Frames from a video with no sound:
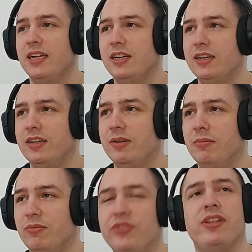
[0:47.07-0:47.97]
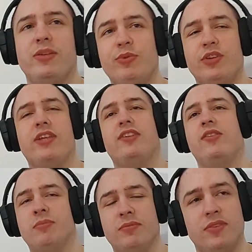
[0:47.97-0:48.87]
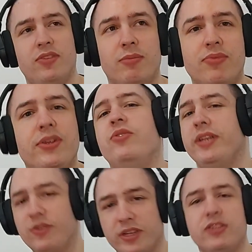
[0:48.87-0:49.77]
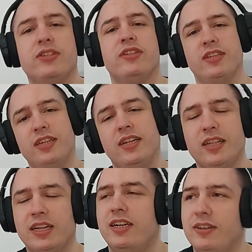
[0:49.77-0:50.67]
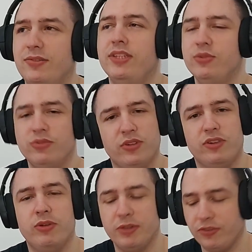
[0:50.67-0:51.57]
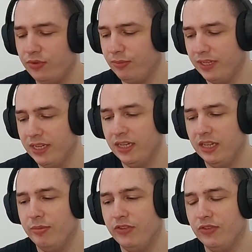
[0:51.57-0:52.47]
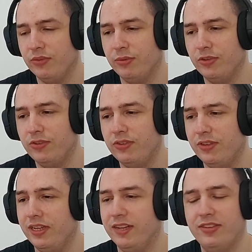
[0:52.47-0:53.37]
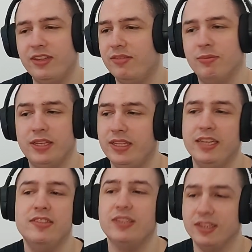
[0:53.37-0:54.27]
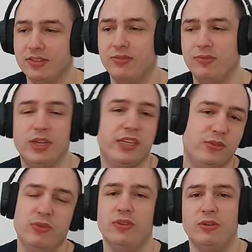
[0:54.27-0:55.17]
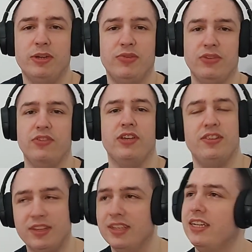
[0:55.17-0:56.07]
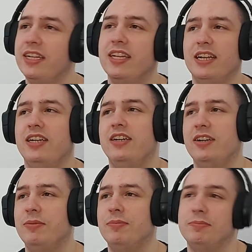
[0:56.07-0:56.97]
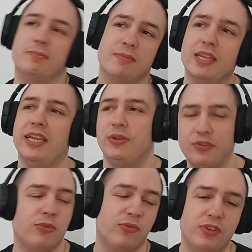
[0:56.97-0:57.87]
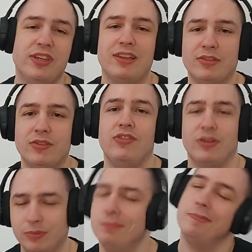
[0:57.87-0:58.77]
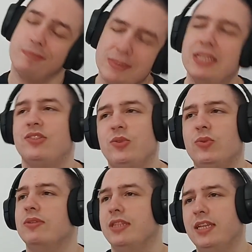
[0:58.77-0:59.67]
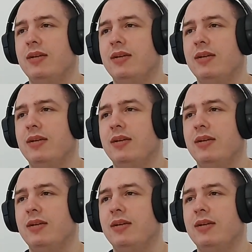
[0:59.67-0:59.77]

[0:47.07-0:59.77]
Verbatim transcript: um recently we watched like some some figurine collection uh video on one of my stream about transformers and i think that's about the extent of what i know about the franchise um and the songs we checked out on the channel so I'm